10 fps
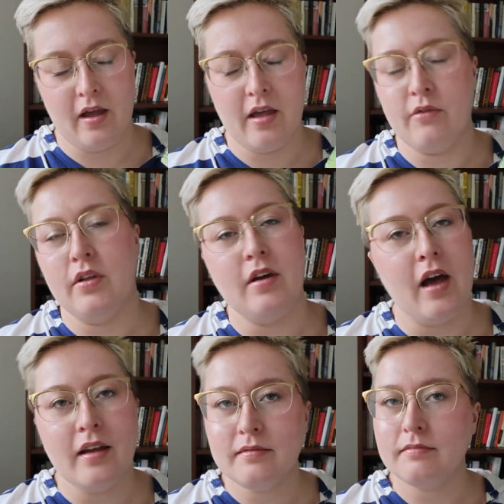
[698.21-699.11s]
I only
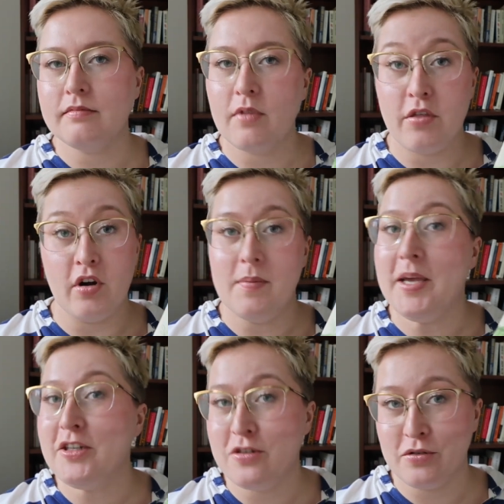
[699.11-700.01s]
got 30
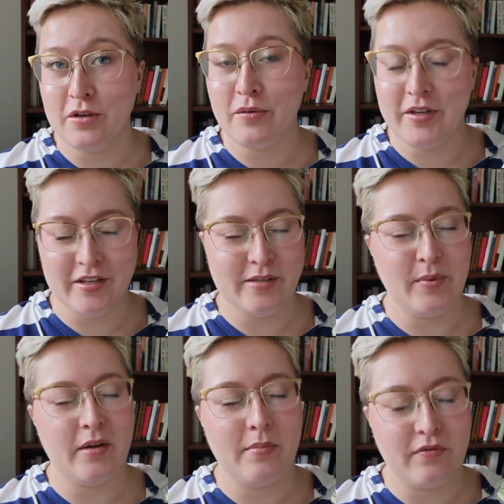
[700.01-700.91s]
pages or so into this
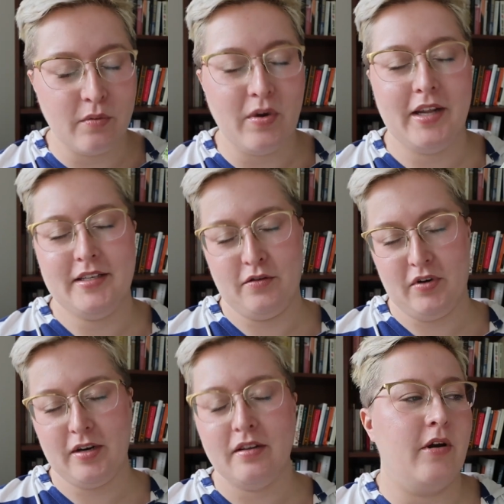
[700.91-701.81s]
book, but from what I did
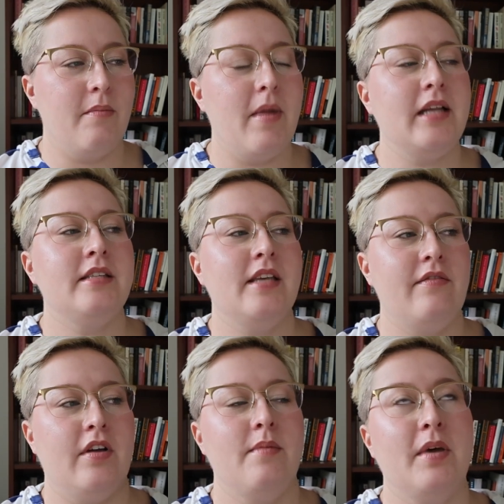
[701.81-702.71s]
read, her mindset
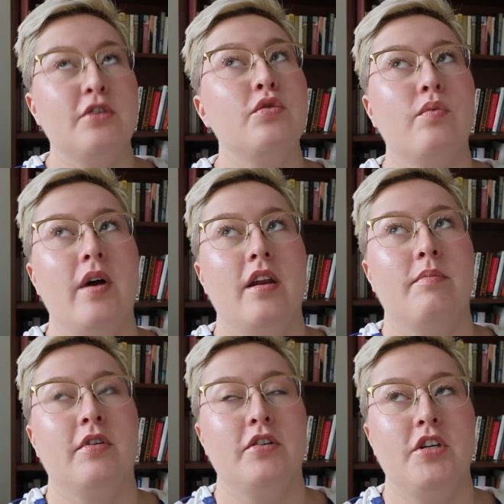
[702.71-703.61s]
very much when
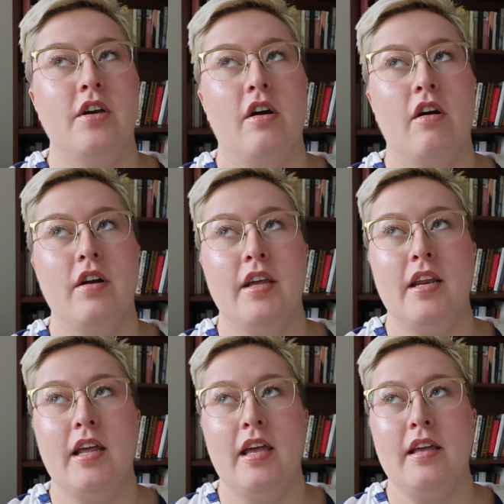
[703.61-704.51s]
approaching a
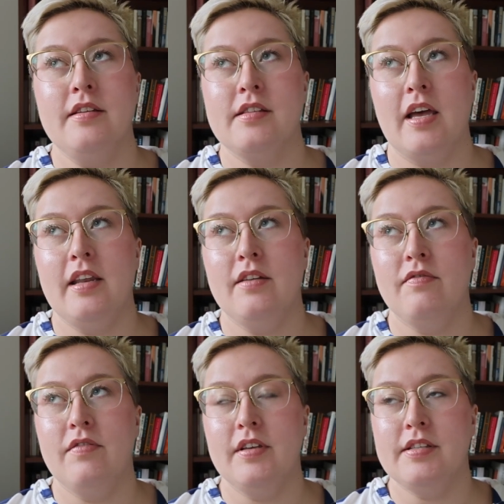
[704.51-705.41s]
garden is kind
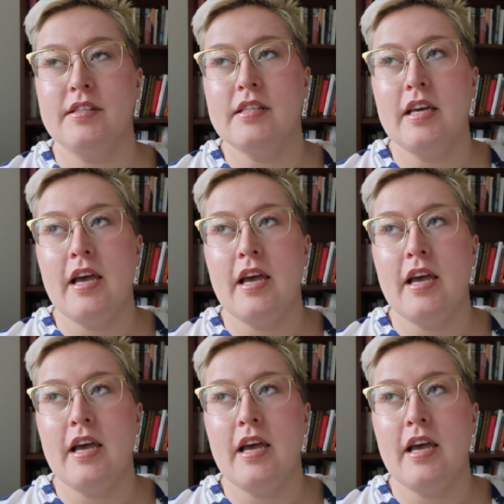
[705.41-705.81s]
of this